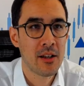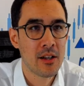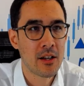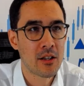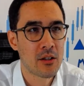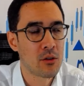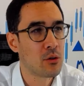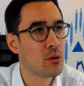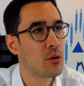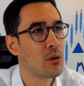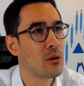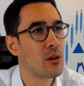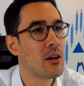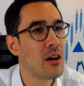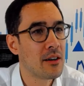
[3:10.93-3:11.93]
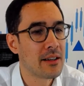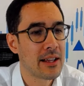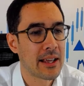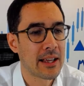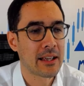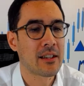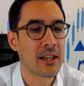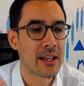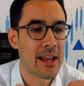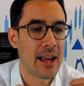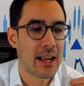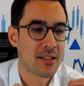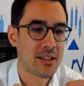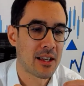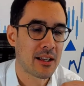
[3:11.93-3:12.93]
you're learning and
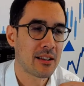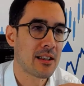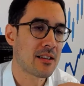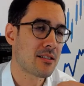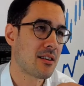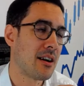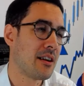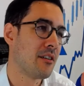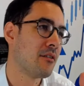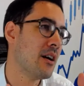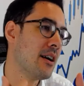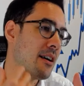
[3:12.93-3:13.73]
connecting this kind of